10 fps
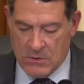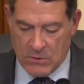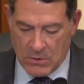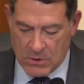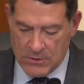
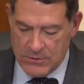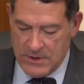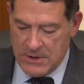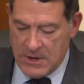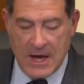or
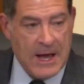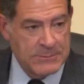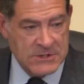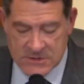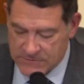the
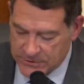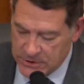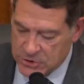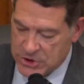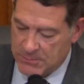absence of
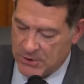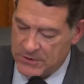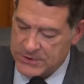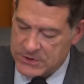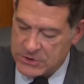leadership
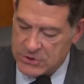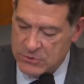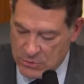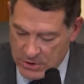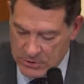on this
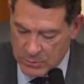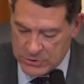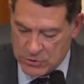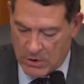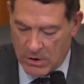issue during the
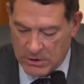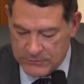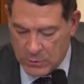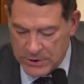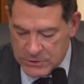withdrawal
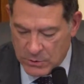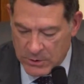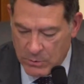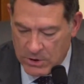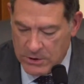of
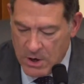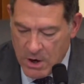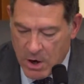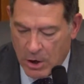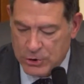2021
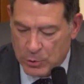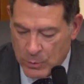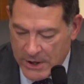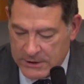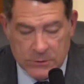are
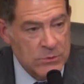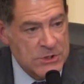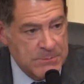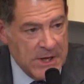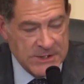directly
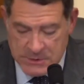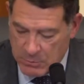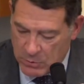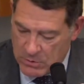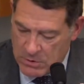
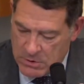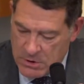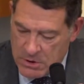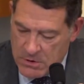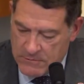responsible
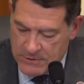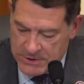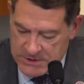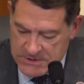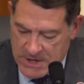for
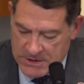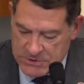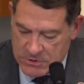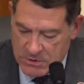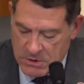the
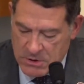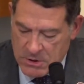disaster.